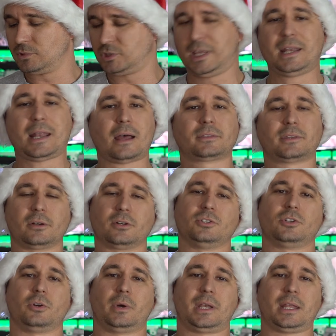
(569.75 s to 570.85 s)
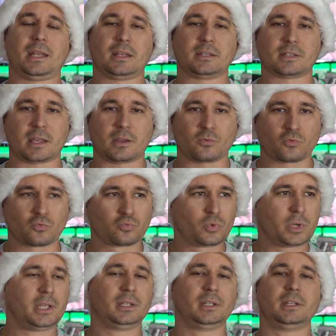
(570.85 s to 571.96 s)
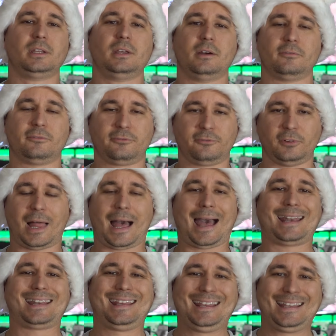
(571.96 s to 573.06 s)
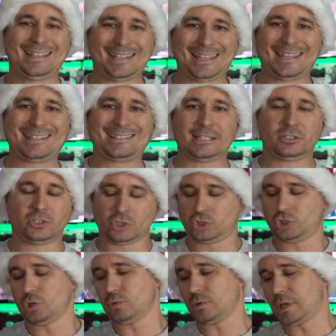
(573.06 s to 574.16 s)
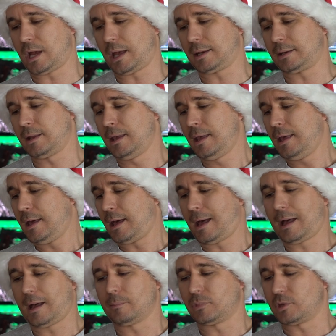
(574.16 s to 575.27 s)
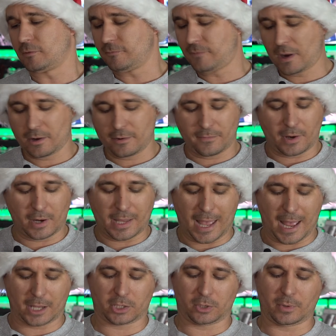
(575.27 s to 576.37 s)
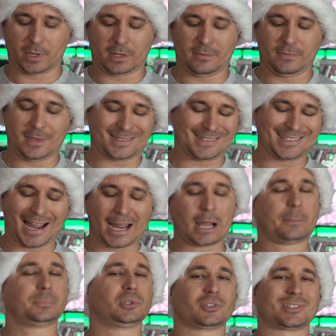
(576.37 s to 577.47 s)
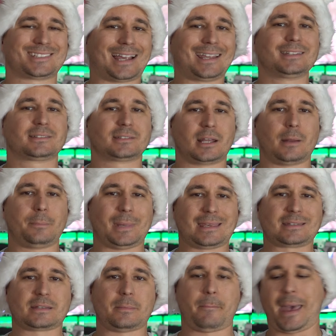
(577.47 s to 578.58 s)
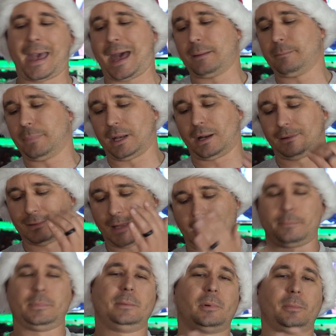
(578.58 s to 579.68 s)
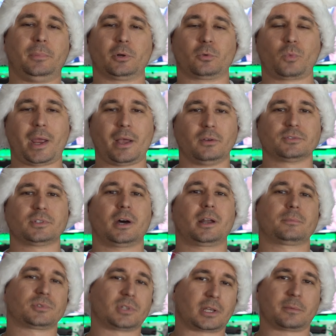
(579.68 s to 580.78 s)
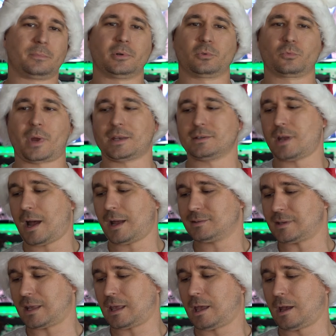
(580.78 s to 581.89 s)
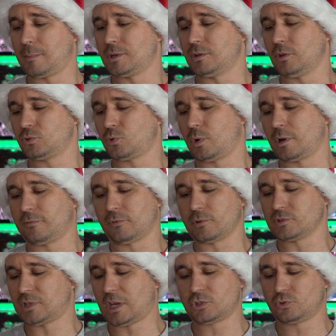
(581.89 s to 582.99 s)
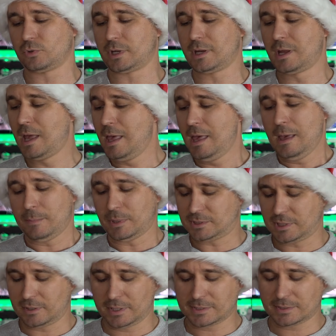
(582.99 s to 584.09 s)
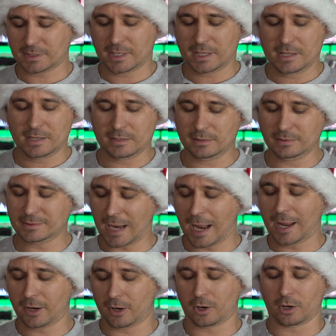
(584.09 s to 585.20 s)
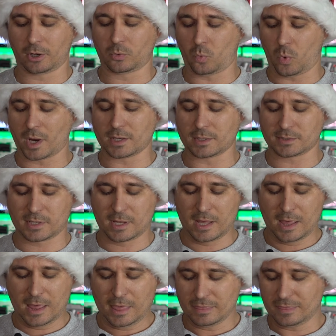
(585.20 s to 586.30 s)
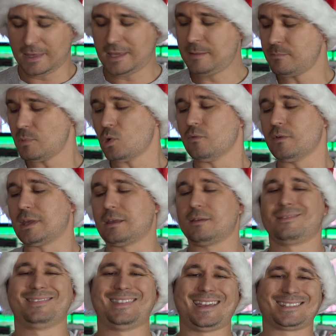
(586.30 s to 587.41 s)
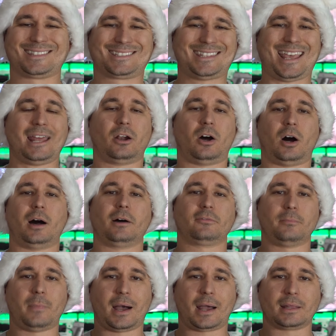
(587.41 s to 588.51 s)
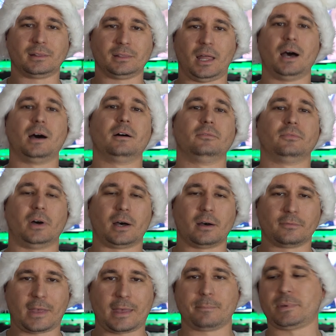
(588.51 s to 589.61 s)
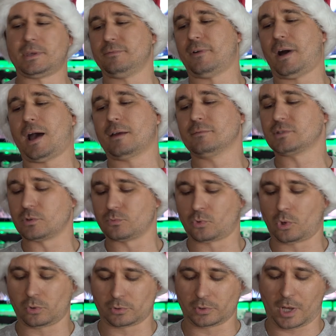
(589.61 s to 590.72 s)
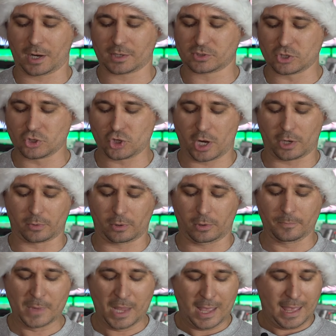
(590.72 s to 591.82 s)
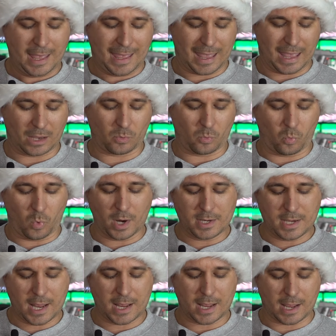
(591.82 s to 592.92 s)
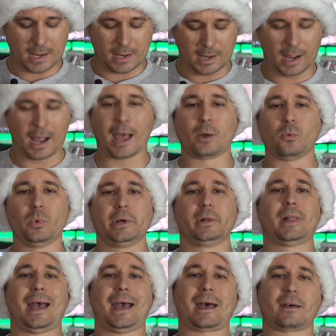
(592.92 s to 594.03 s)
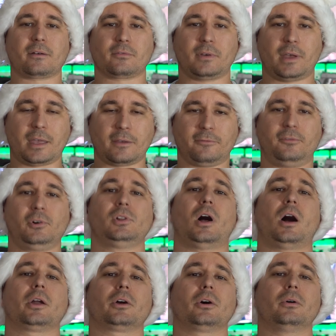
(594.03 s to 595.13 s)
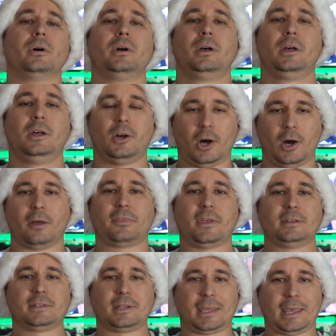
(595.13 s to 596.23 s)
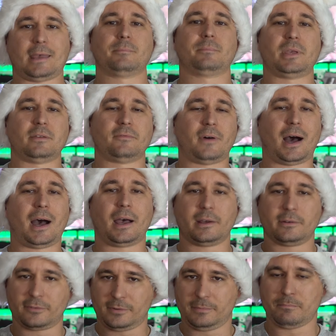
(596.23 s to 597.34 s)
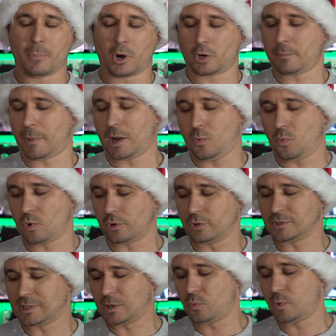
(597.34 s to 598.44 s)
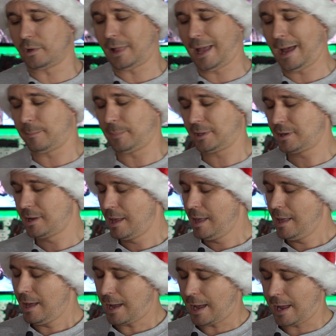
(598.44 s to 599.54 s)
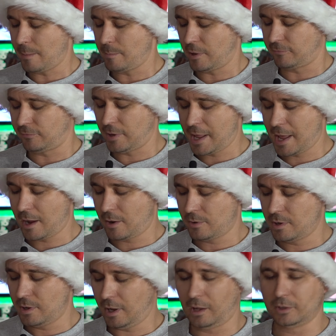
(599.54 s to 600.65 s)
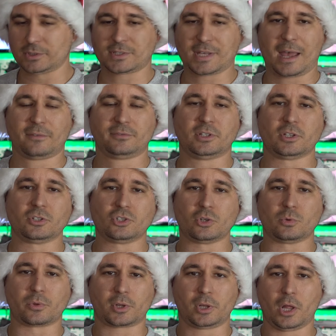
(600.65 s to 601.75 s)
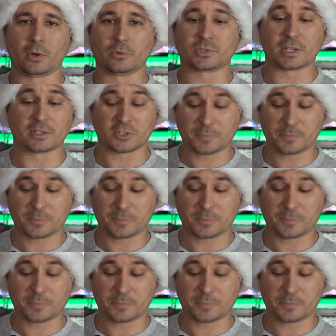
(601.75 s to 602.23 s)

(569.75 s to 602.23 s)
get out there and do it. It is a really flat, easy to shoot gun. They're very, very accurate. This diopter sight setup isn't bad, but a lot of people put rails on them so they can put red dots and come into the 21st century. But seriously, Die Hard was the movie that set off my love of MP5s and roller locks in general. And one day I will have a full auto authentic MP5. Mark my words, it will happen. But for now, I'll just have to do with clones. And